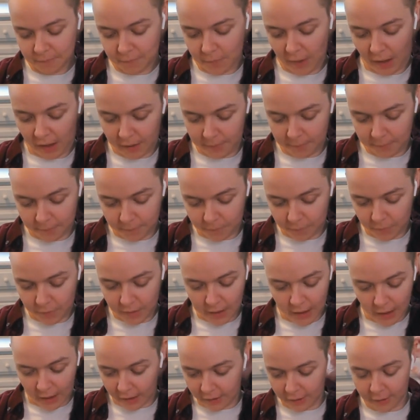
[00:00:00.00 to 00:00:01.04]
uh,
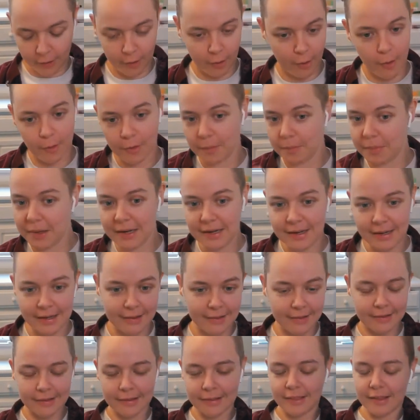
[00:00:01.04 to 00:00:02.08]
got her own
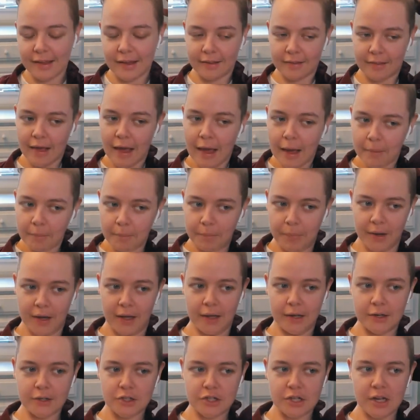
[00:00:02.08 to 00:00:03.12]
opinions and things,
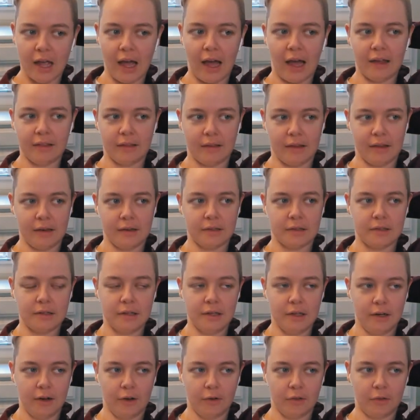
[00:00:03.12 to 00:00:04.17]
but she hasn't
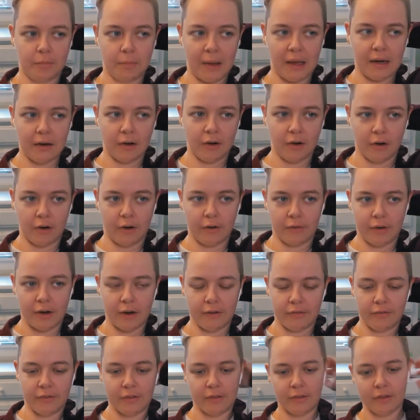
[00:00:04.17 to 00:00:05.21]
you know spent her career
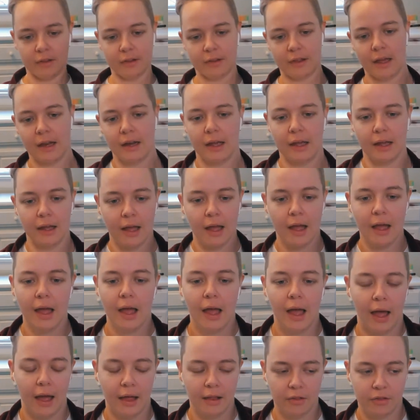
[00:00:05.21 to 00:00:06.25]
facilitating,
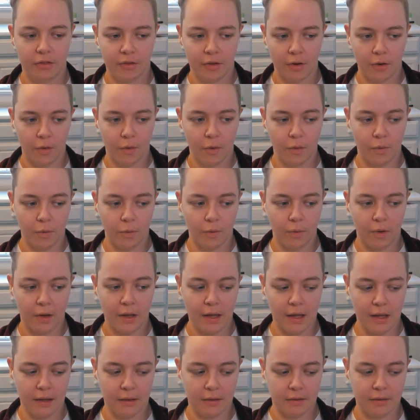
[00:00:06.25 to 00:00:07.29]
and so
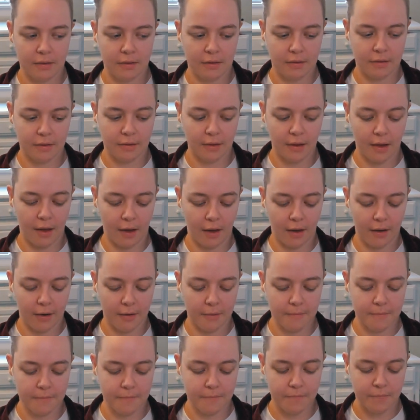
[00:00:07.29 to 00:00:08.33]
it's
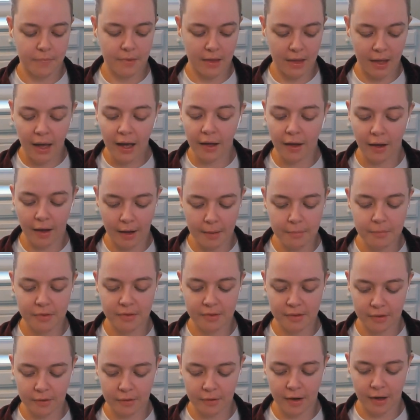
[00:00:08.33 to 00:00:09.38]
um yeah, I'm
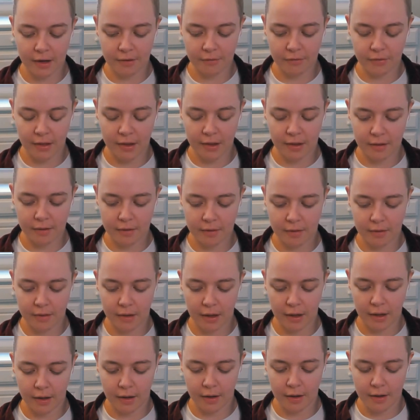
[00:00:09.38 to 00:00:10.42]
still kind of like
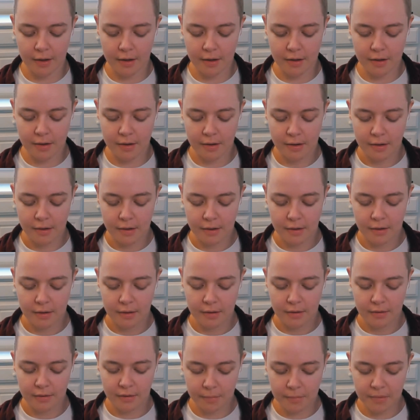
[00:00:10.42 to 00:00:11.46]
uh
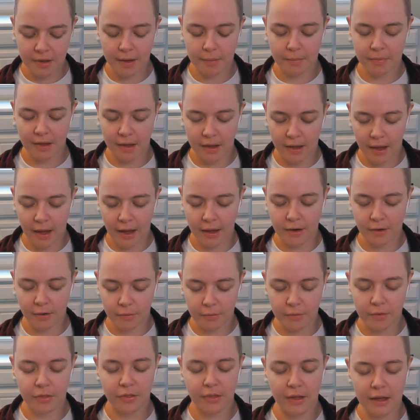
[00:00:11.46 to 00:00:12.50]
sometimes I I
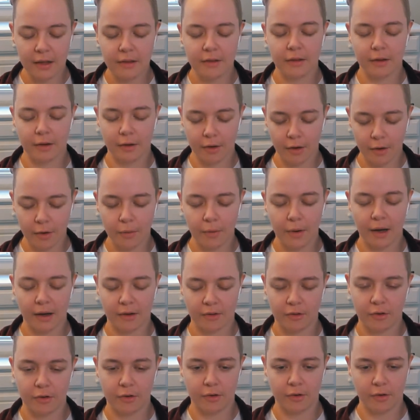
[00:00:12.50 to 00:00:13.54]
don't think to go
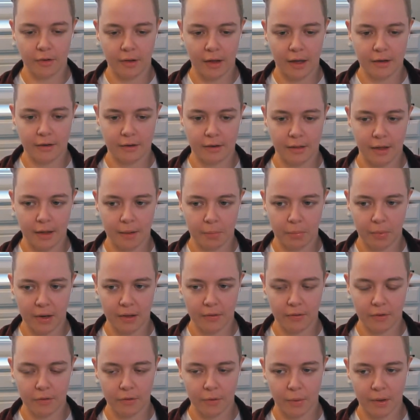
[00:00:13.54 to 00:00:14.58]
external and to like bring
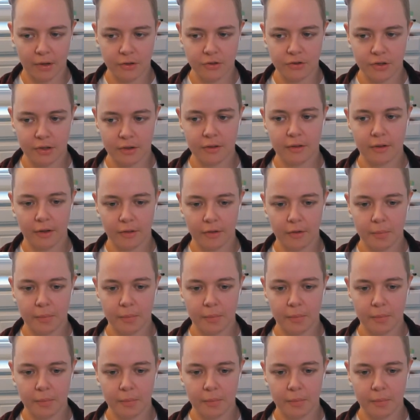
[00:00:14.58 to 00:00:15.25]
those questions to other